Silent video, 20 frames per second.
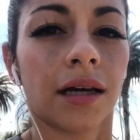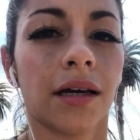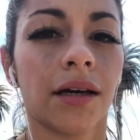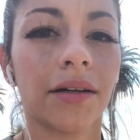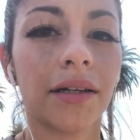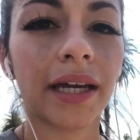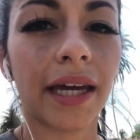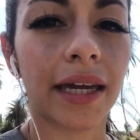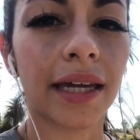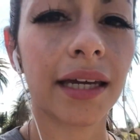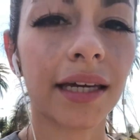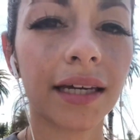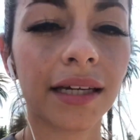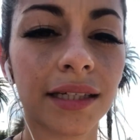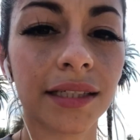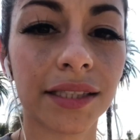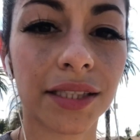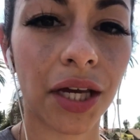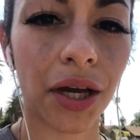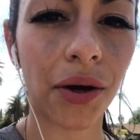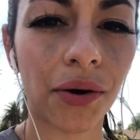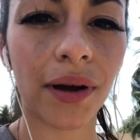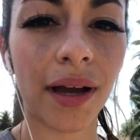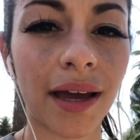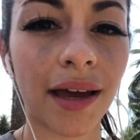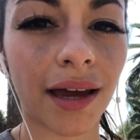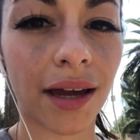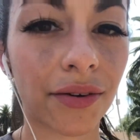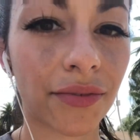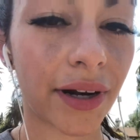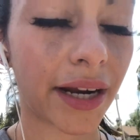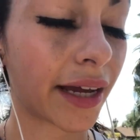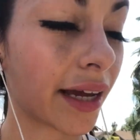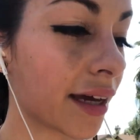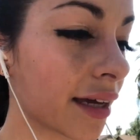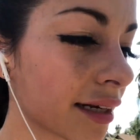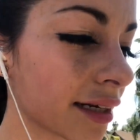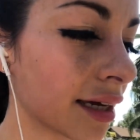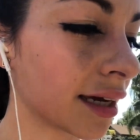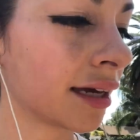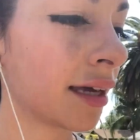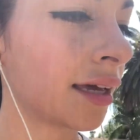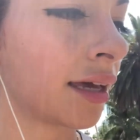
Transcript: Okay, so I ran